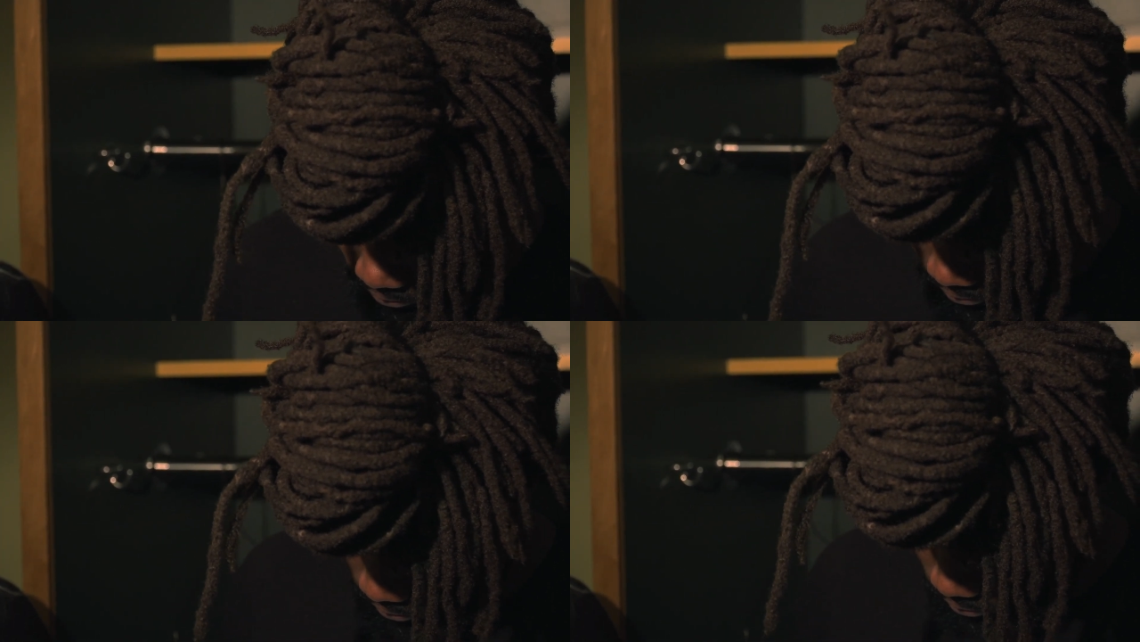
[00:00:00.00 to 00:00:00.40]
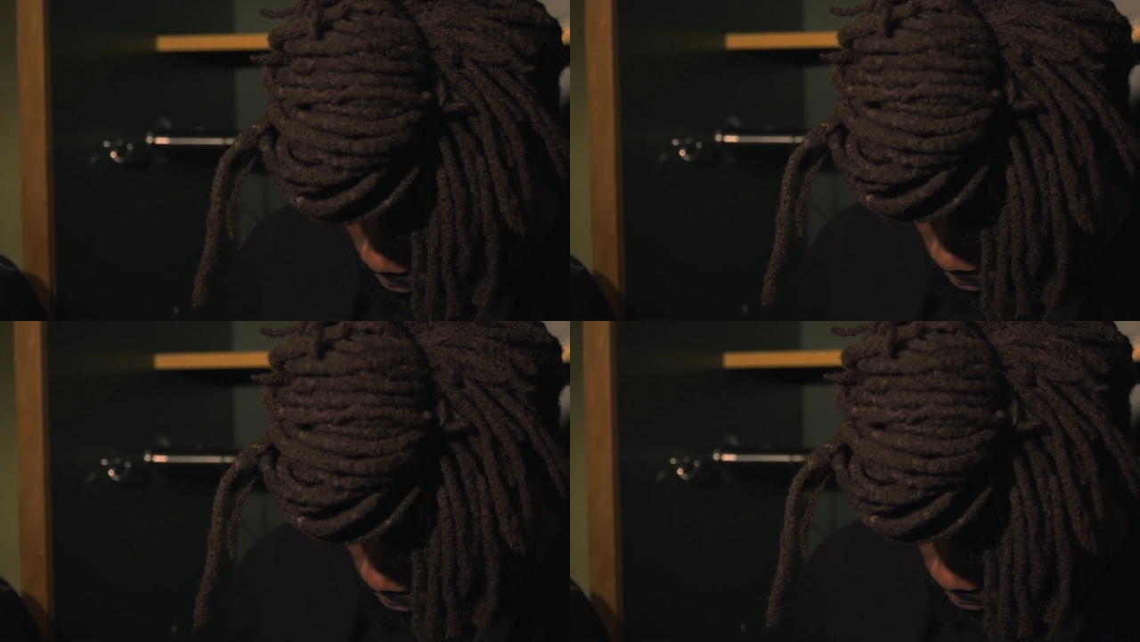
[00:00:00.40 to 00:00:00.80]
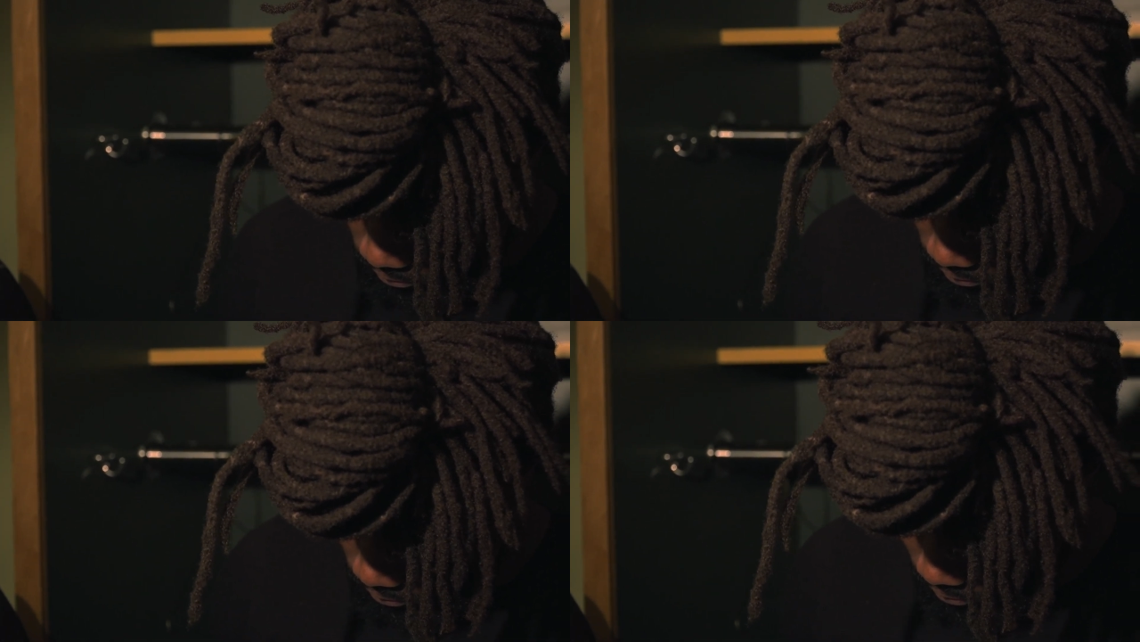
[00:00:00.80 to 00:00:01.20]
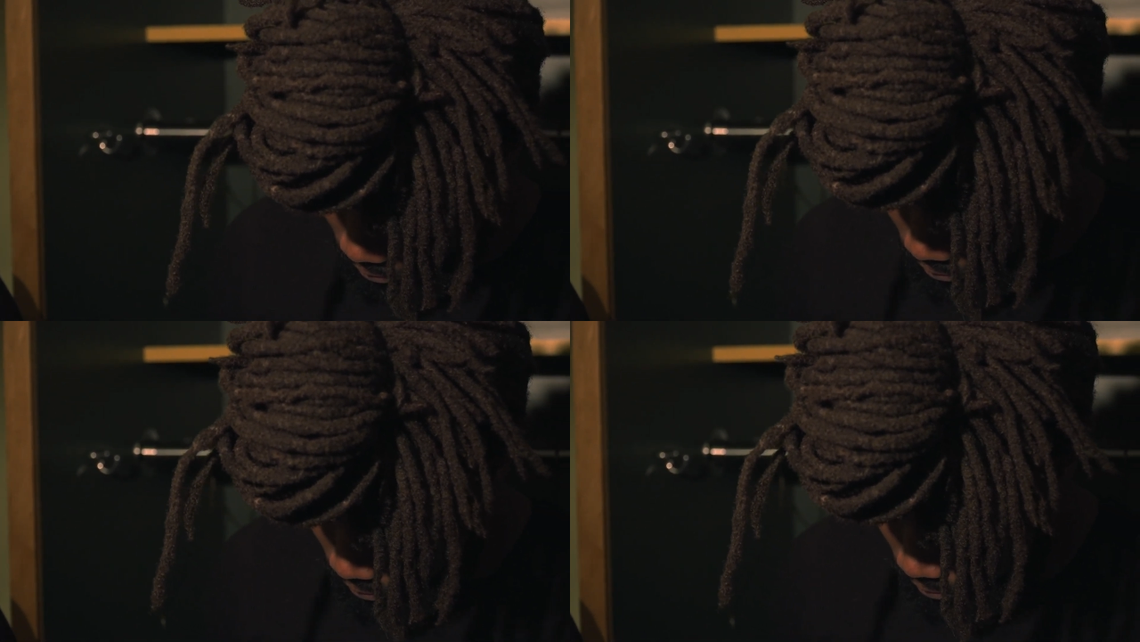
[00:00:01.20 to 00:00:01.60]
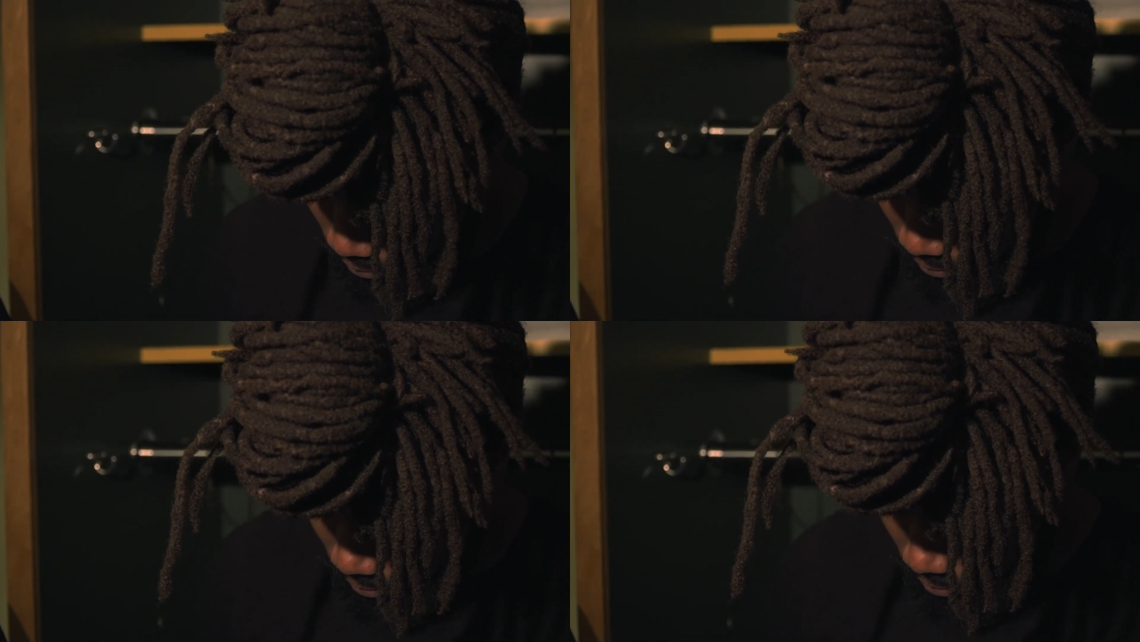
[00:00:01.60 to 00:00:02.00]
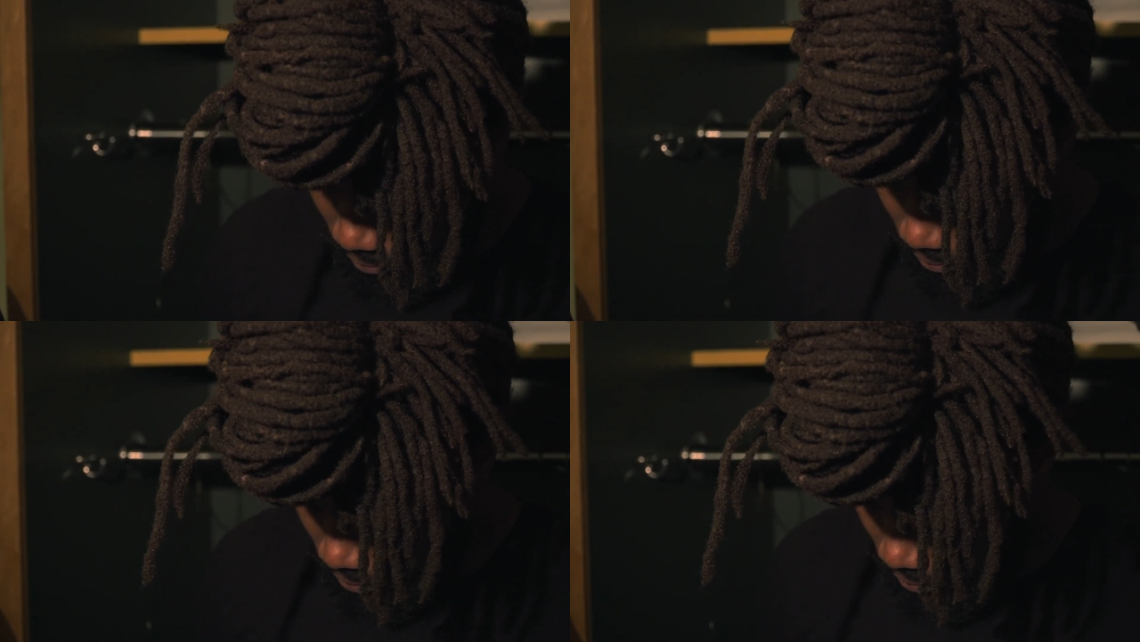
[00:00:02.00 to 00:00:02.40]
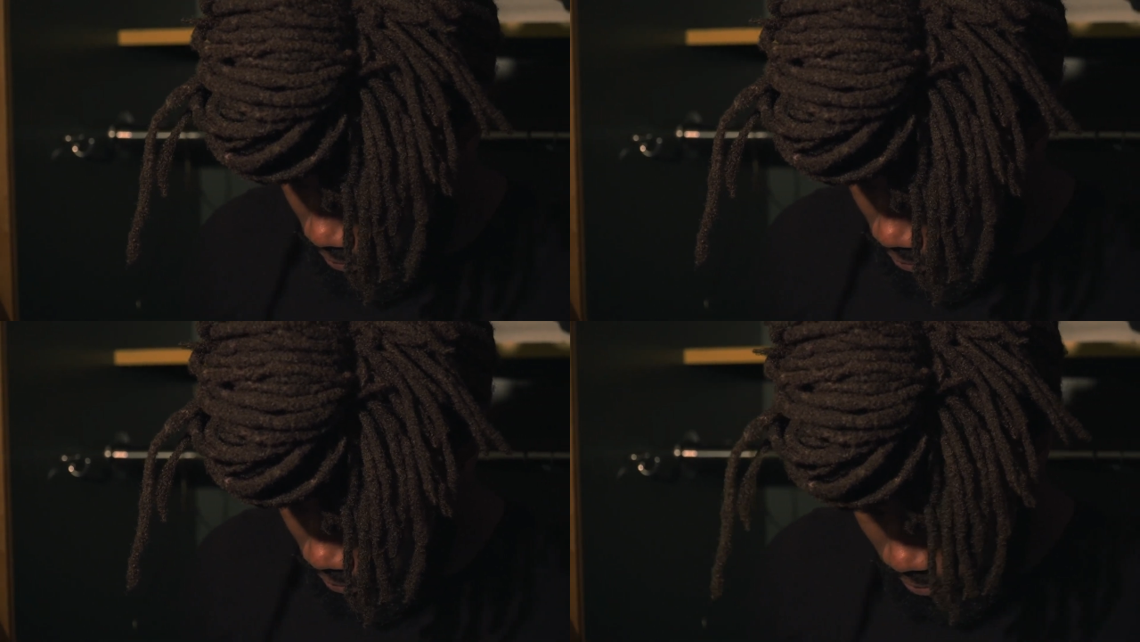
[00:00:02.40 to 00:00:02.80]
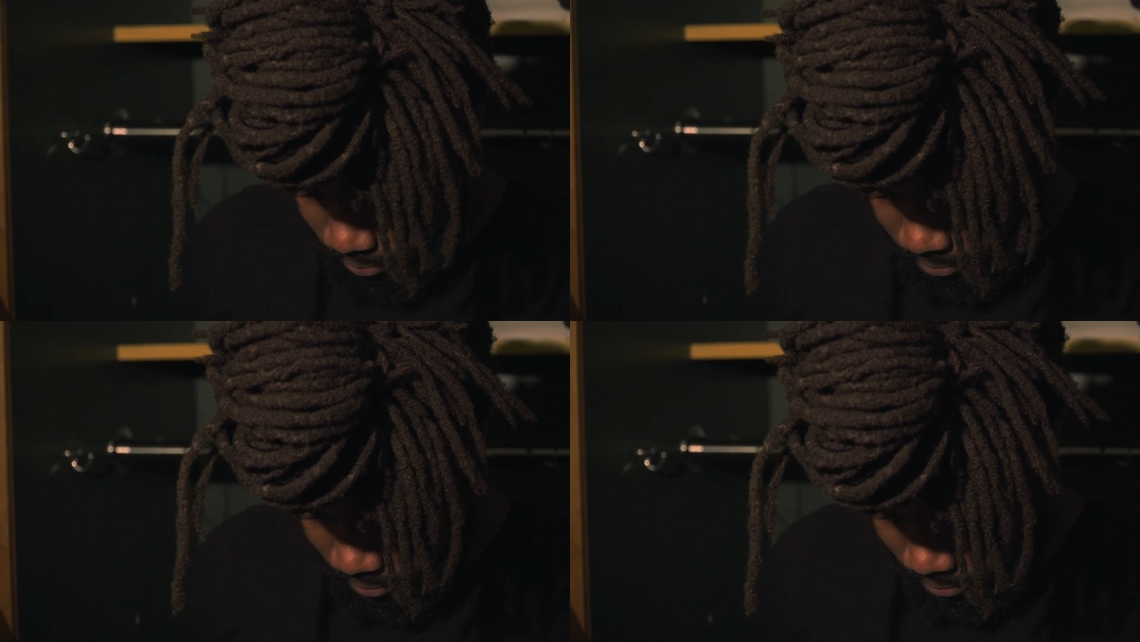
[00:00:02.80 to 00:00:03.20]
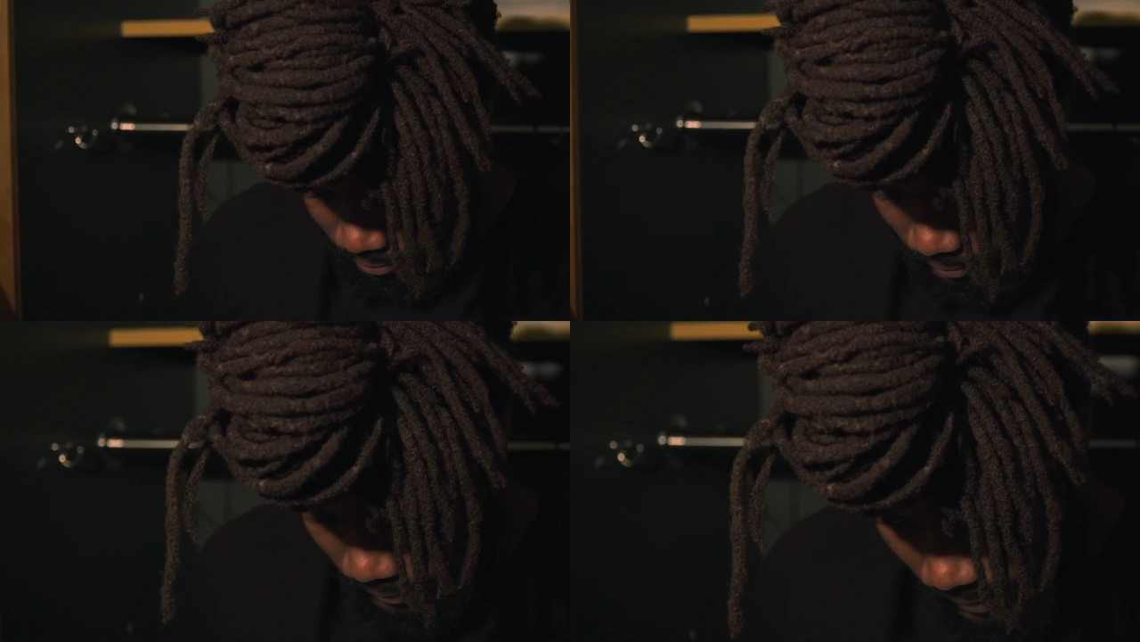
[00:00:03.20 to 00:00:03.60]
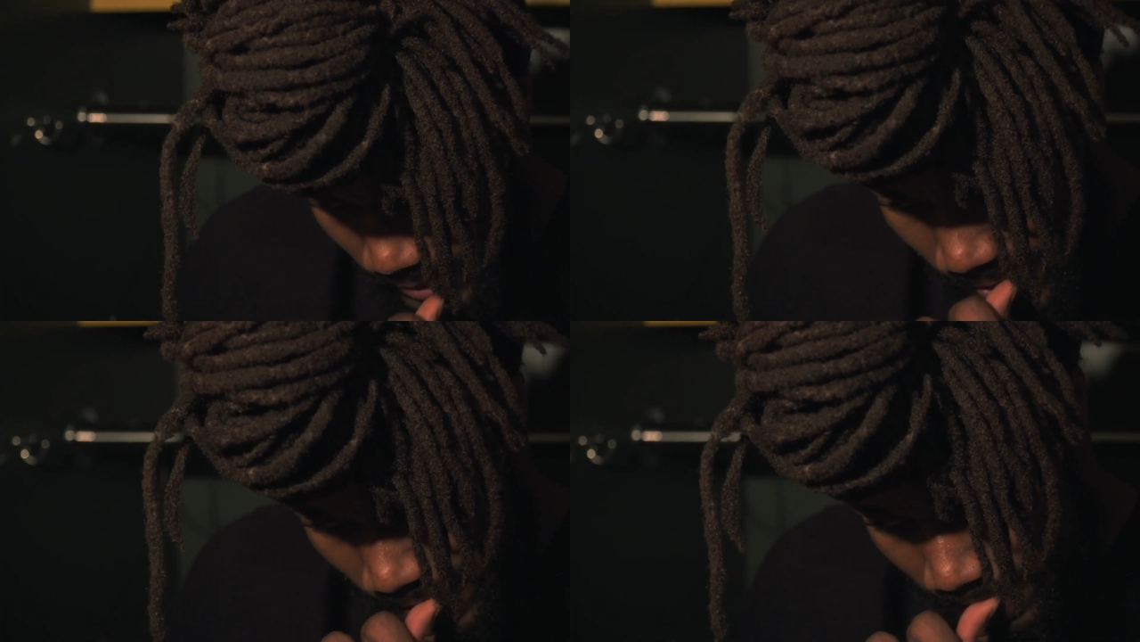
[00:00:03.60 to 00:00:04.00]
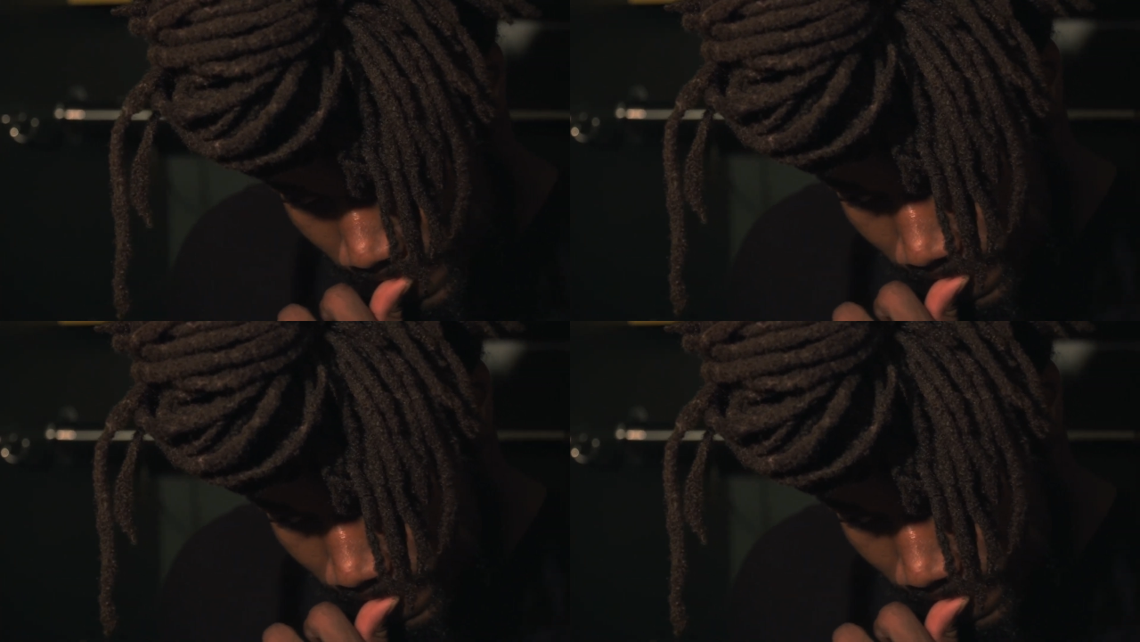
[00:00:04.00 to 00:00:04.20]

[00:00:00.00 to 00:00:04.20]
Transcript: No face is visible, so there are no lips to read.